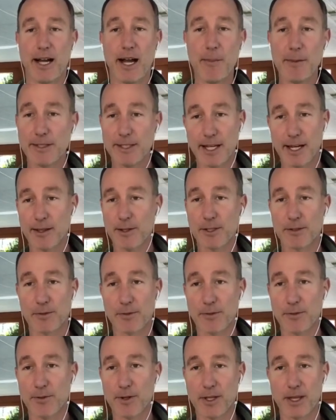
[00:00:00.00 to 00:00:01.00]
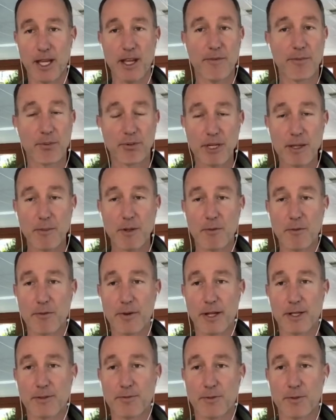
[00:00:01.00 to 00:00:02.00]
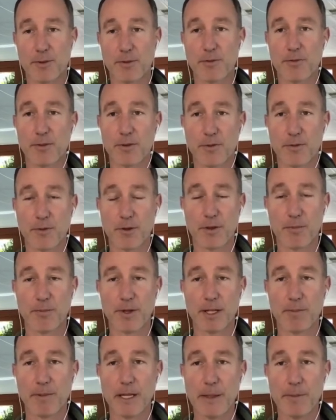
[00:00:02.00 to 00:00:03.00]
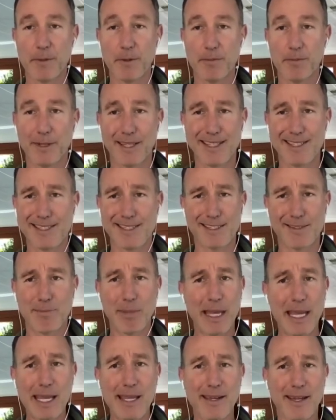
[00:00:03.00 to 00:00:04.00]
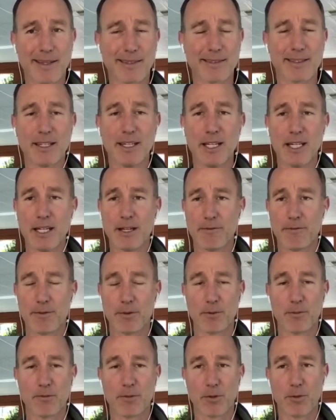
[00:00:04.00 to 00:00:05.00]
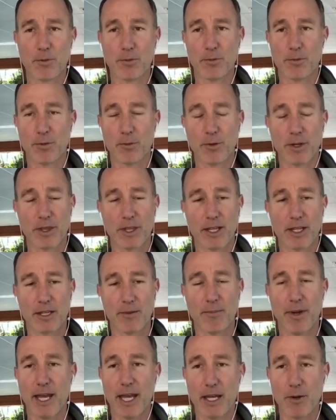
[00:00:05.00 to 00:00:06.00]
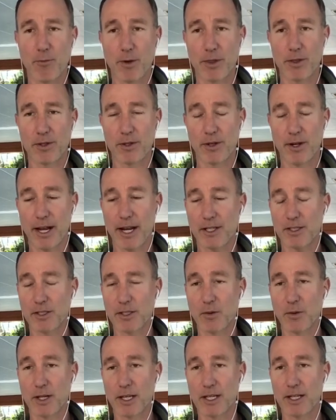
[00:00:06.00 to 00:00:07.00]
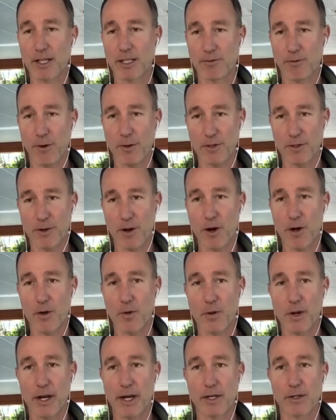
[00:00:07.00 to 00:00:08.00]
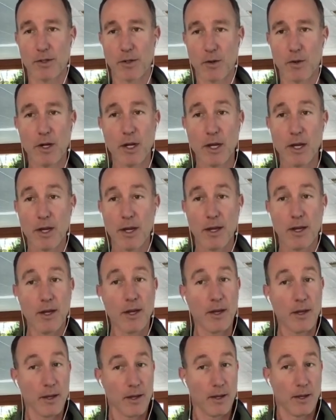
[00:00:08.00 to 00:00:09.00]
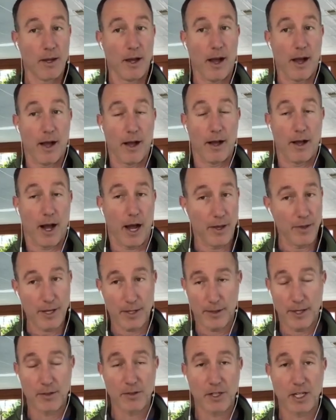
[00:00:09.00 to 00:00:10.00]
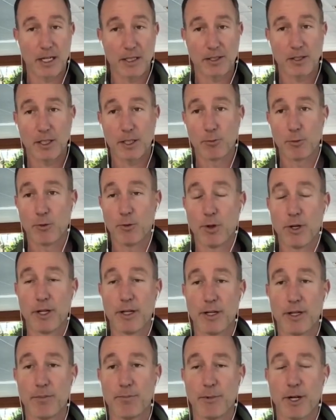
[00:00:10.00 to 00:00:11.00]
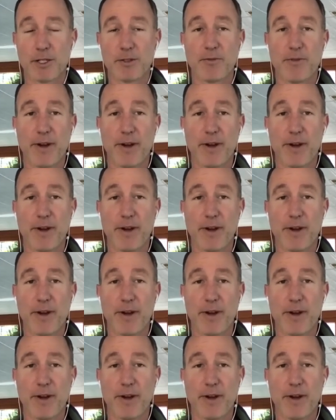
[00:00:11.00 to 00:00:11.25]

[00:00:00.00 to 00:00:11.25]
I'm attending this for free. They have premium events for the big people, but it's just peanuts for what they could pay and what they're actually going to get as far as an ROI. So I think things are going to start to move much